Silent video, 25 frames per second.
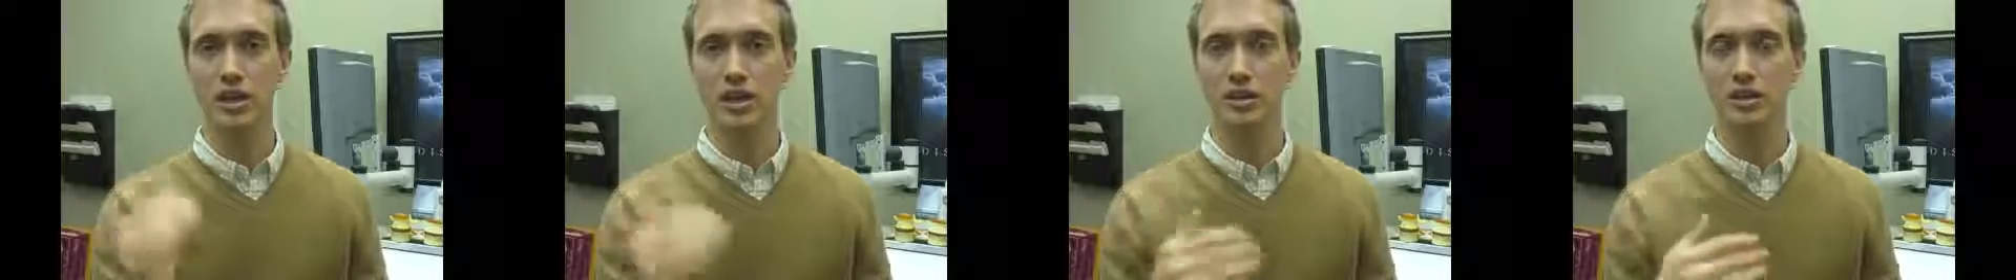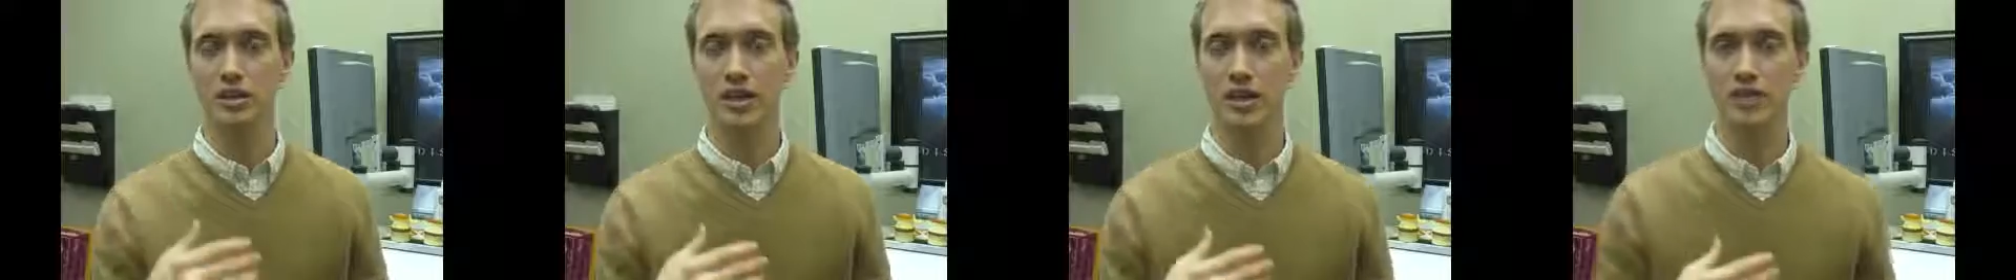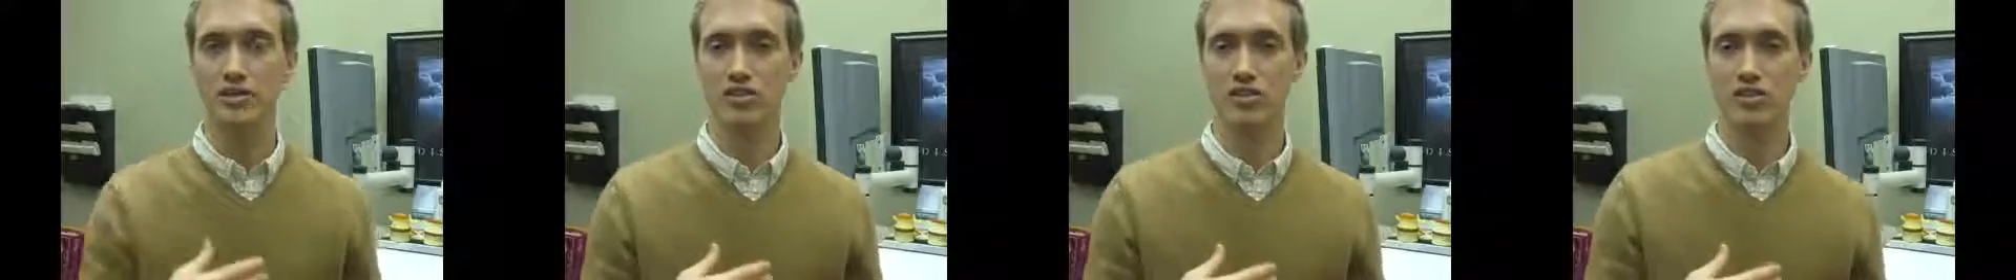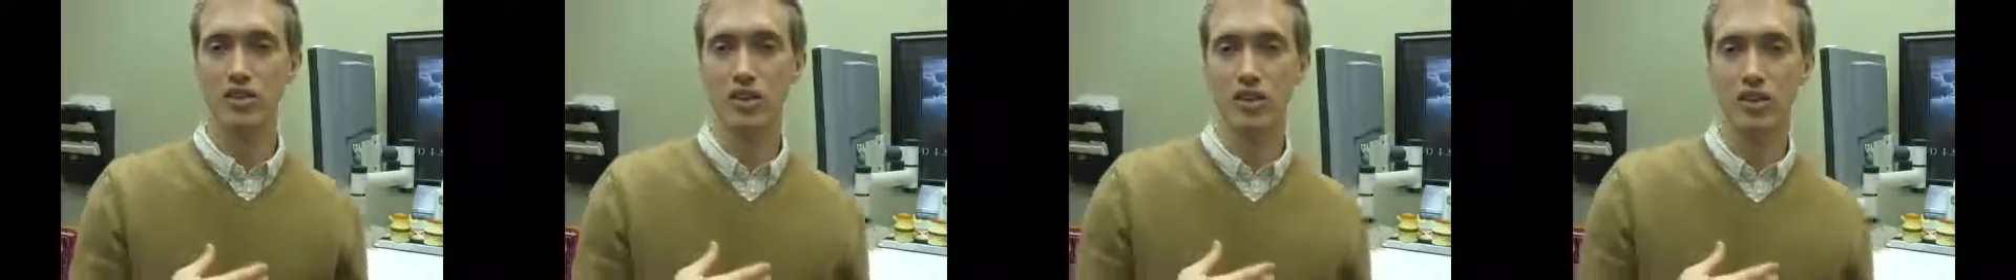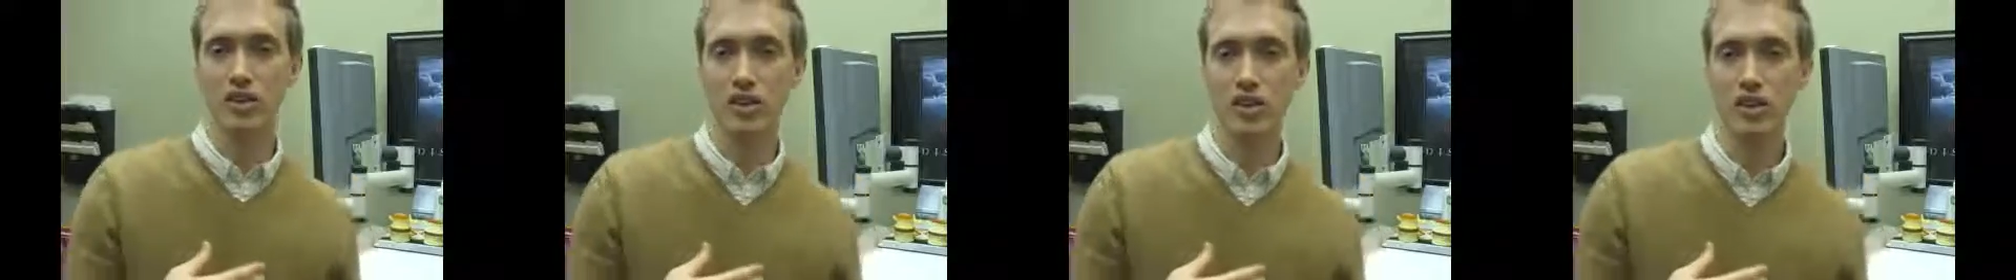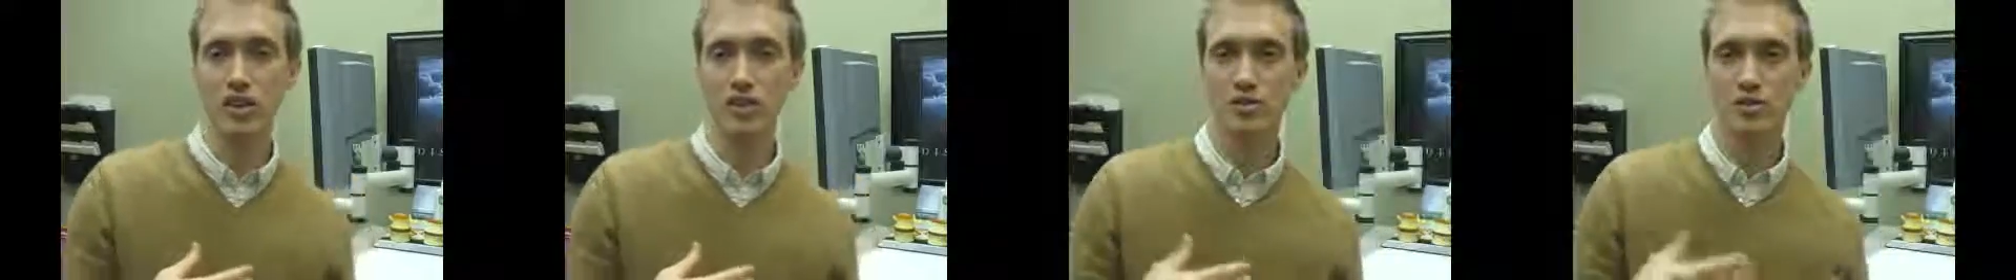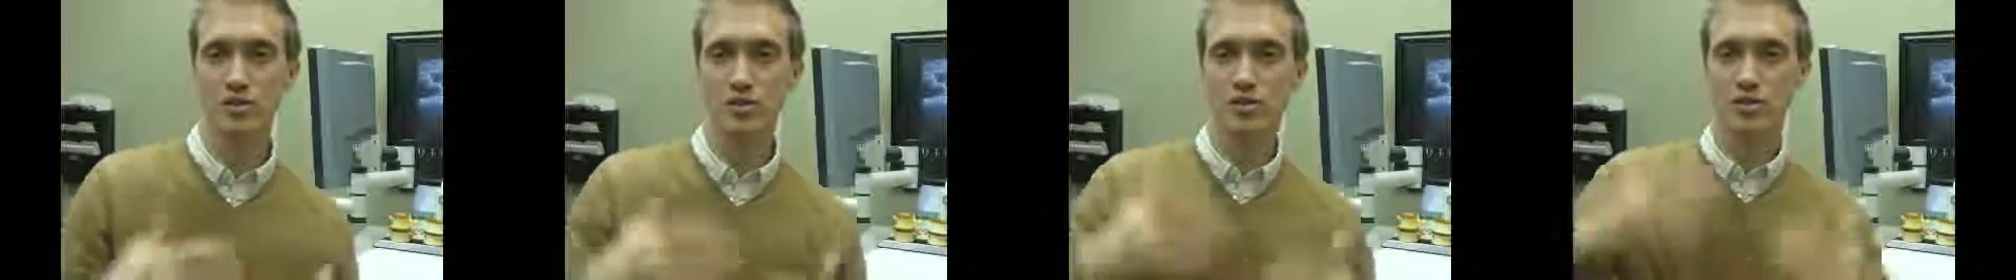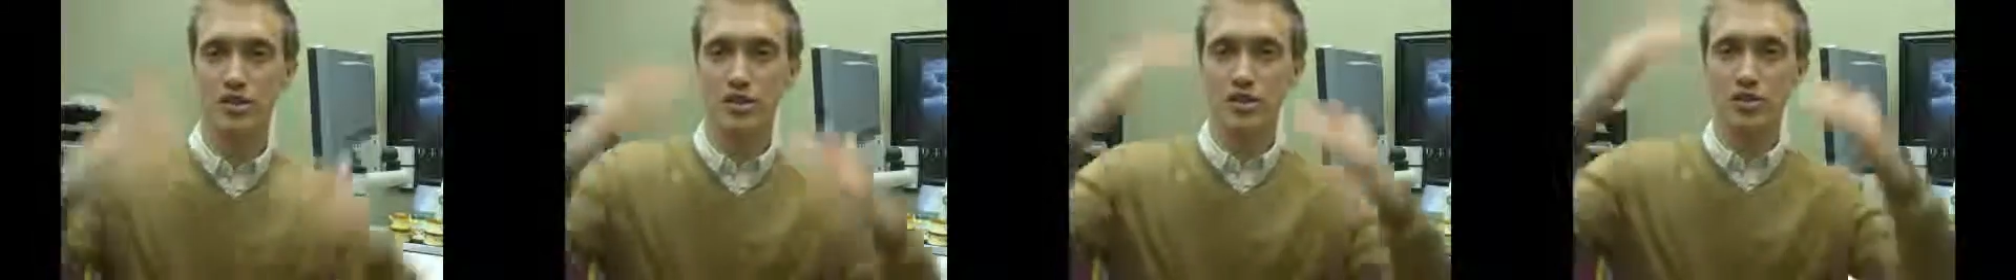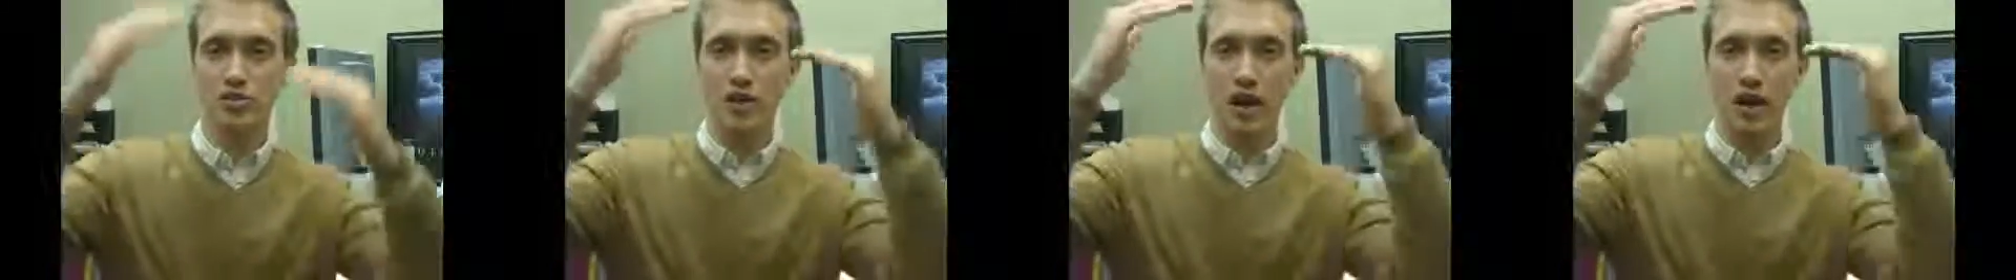If they have
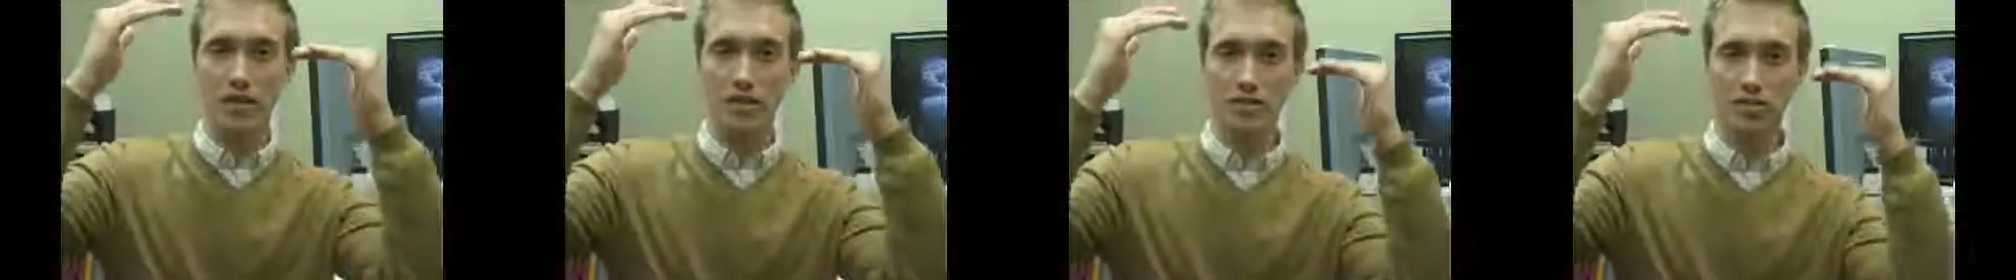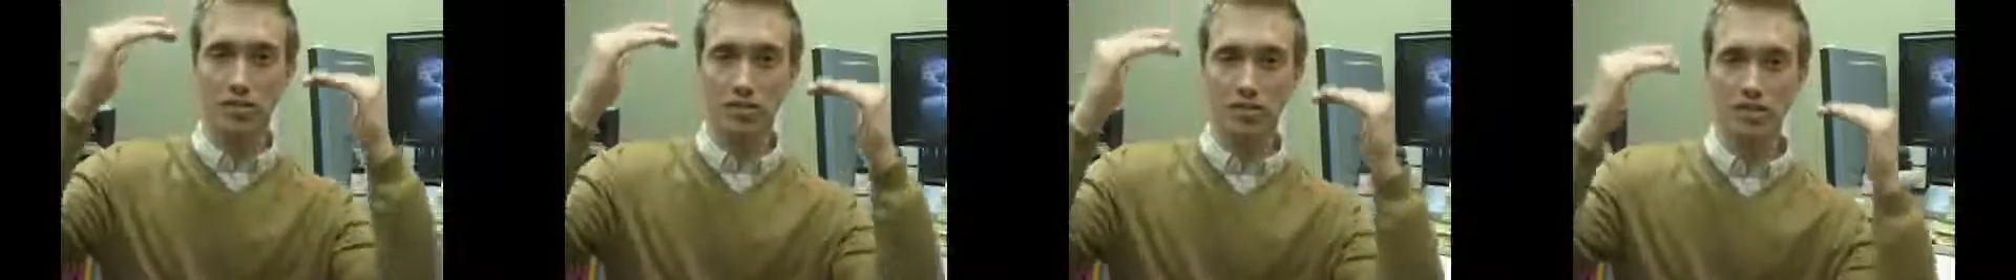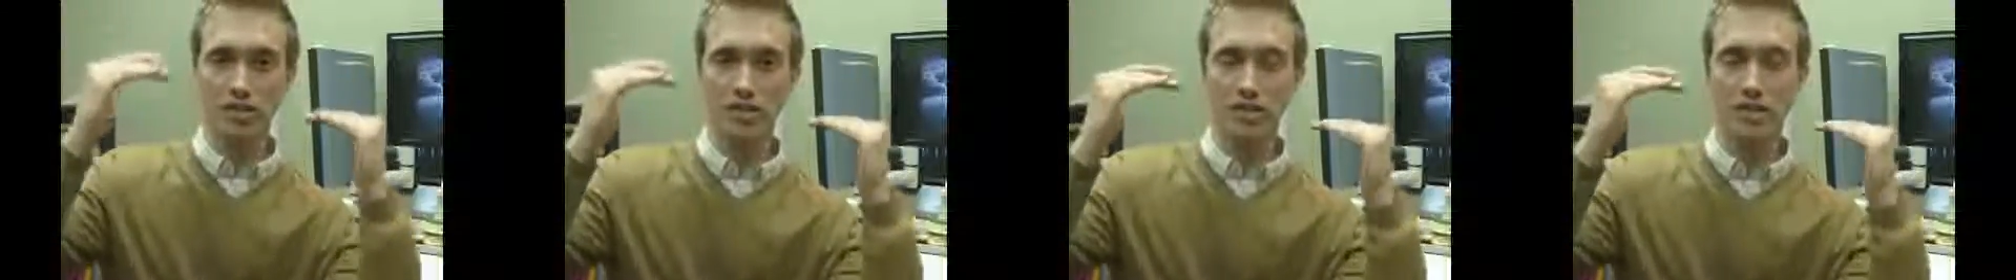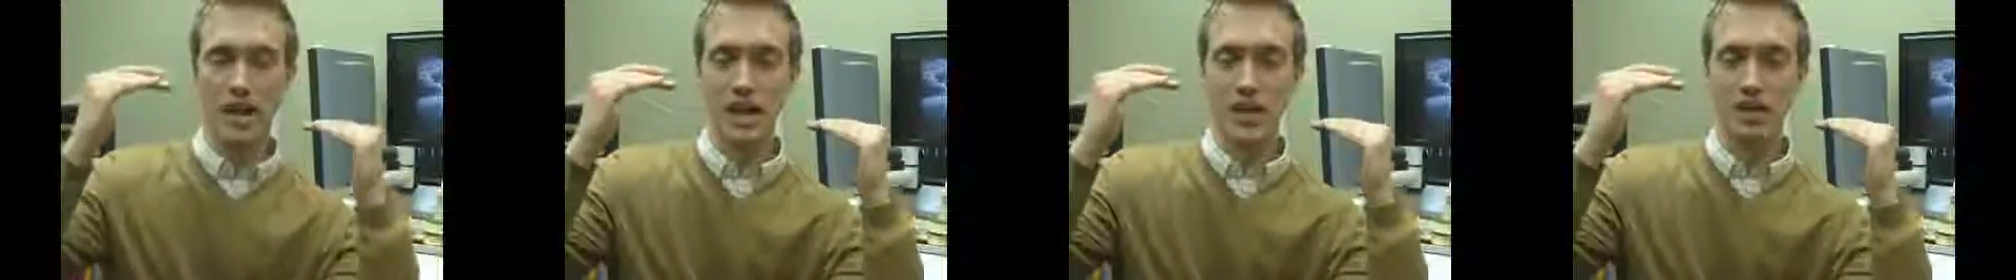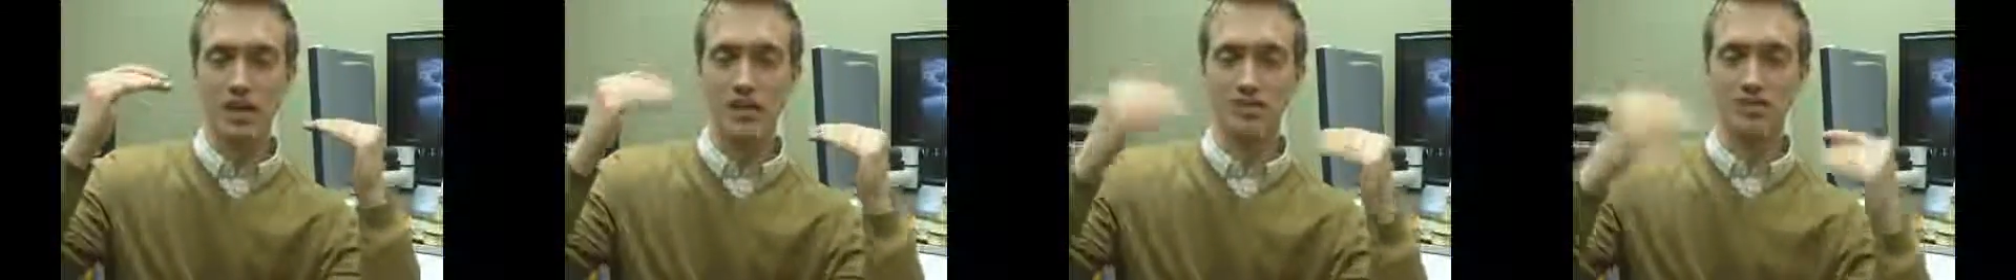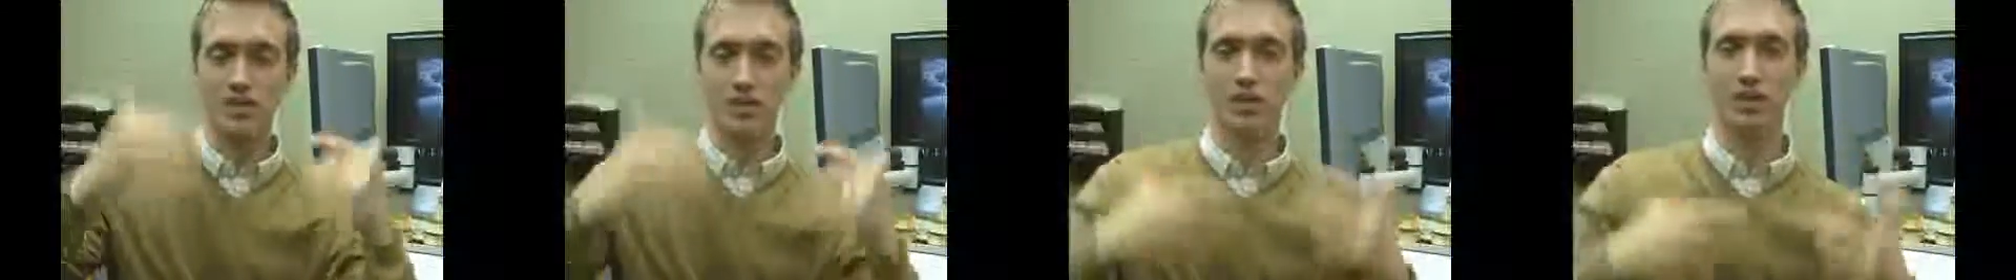scoliosis, as gravity pulls down on them,